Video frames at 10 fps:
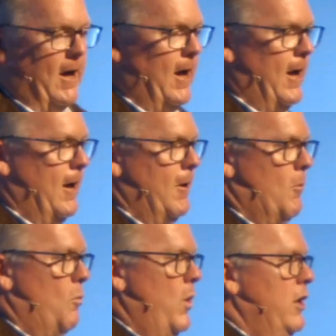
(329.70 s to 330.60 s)
Uh,
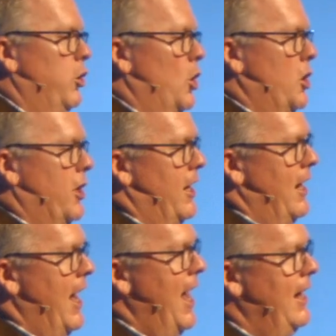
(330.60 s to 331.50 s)
we look
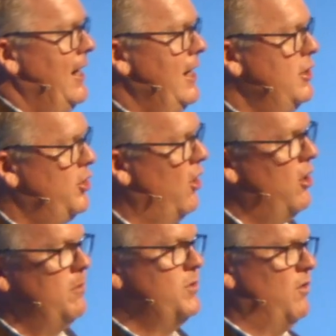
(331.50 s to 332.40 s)
at it in
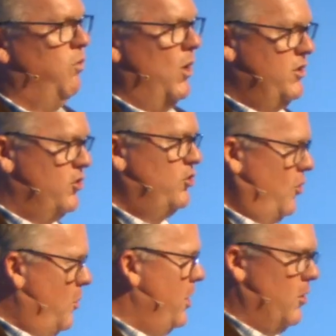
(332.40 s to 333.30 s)
terms of what
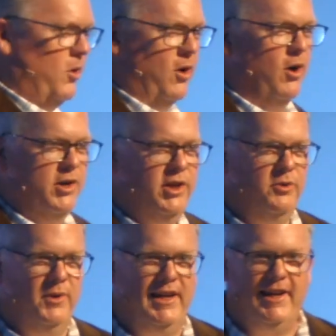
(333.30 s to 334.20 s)
soil are
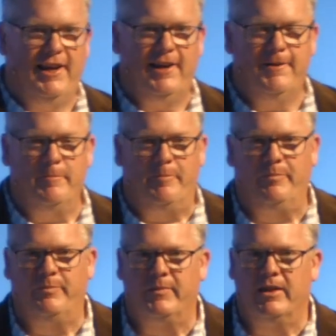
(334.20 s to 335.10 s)
you in?
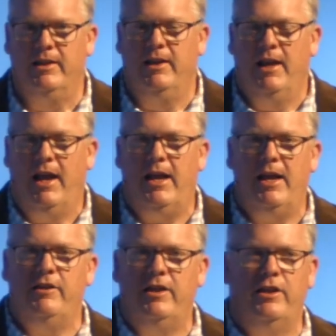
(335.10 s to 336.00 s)
And,
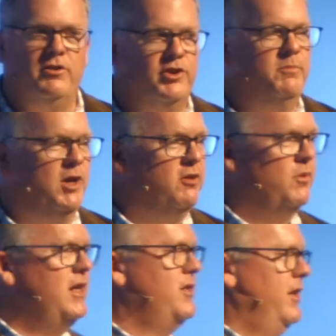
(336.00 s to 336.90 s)
and there's some good
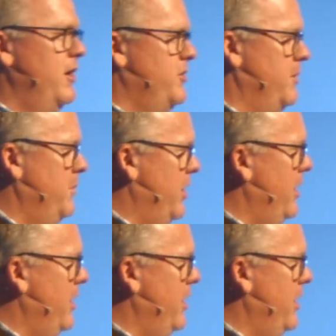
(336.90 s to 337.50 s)
reason, there's some